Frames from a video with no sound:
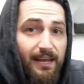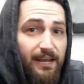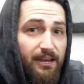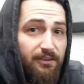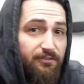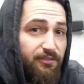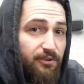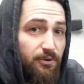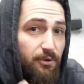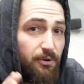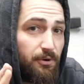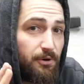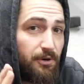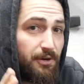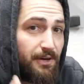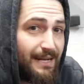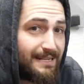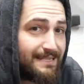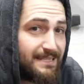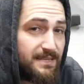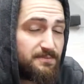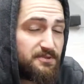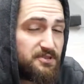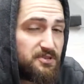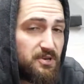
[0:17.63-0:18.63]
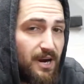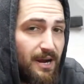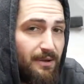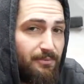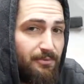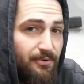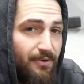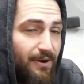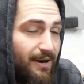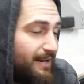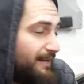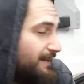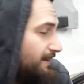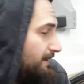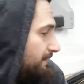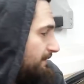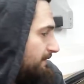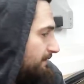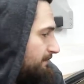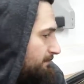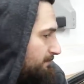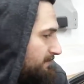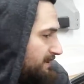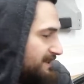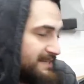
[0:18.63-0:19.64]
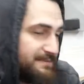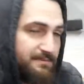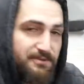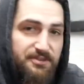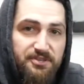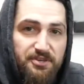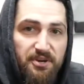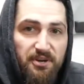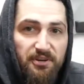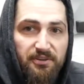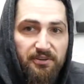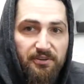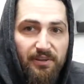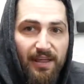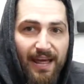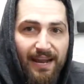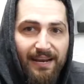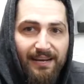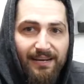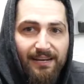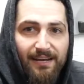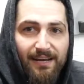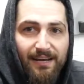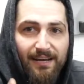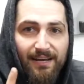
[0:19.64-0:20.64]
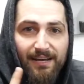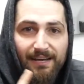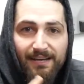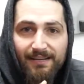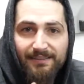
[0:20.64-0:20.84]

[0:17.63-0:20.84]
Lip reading: If you're not subscribed already, please be sure to do that.